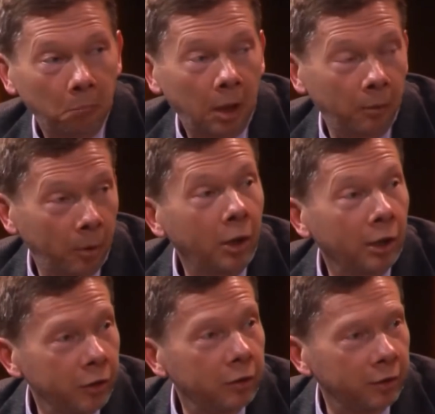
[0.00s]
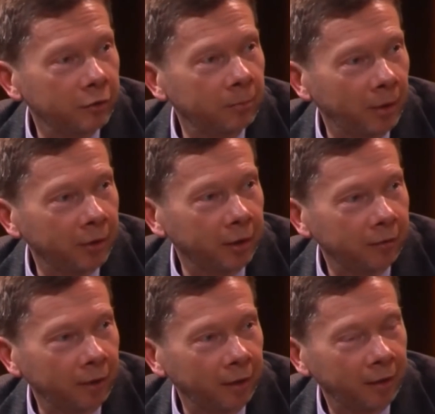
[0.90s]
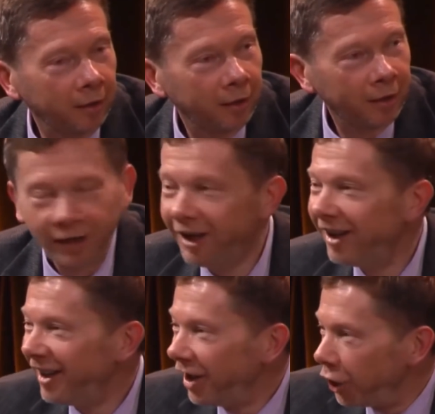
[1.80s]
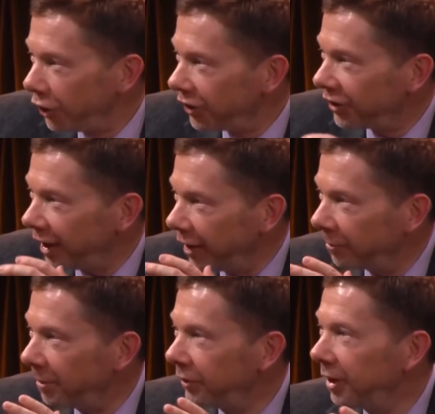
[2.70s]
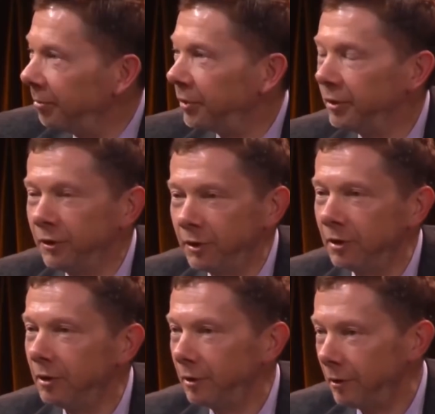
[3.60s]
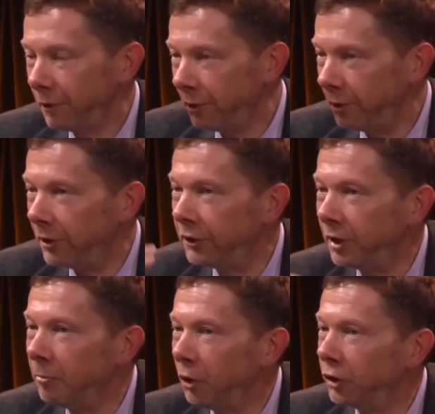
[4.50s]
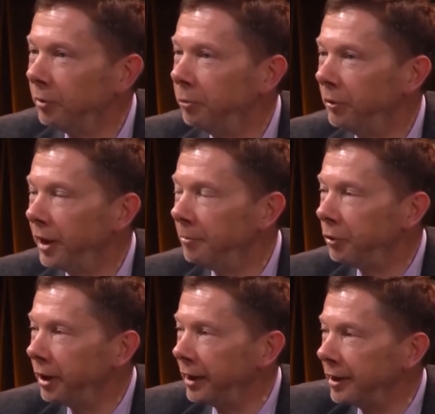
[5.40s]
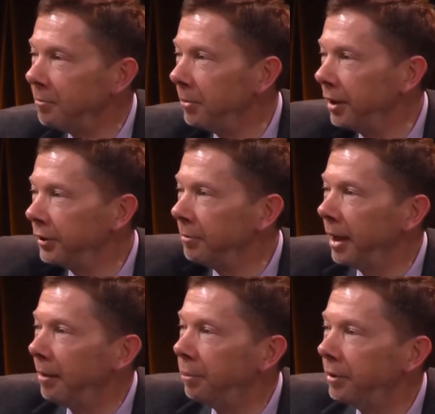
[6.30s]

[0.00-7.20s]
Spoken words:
I think that's about it, right? Sense perceptions, thoughts, emotions. Put them together, mix them up.